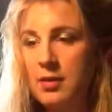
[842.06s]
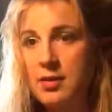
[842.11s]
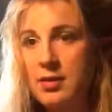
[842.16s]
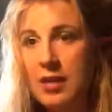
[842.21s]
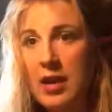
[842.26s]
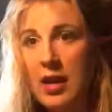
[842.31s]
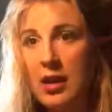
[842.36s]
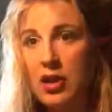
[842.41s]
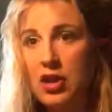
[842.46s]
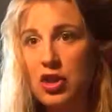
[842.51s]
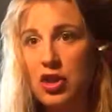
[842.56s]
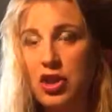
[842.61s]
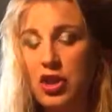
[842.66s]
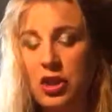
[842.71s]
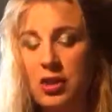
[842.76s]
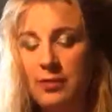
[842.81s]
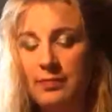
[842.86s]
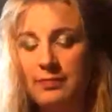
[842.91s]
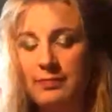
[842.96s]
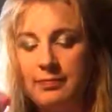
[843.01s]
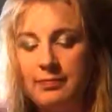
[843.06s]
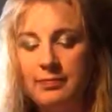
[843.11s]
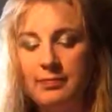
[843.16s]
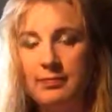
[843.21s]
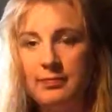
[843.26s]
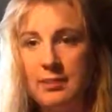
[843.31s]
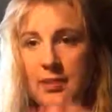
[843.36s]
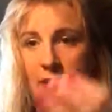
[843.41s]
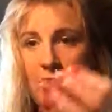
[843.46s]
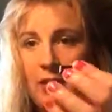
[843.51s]
texture
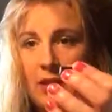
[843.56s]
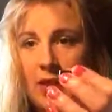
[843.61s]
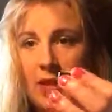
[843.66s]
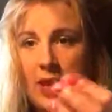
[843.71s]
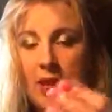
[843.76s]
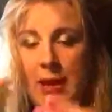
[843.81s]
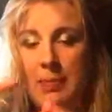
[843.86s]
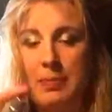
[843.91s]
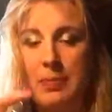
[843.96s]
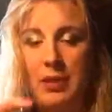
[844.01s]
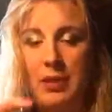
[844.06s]
in the cap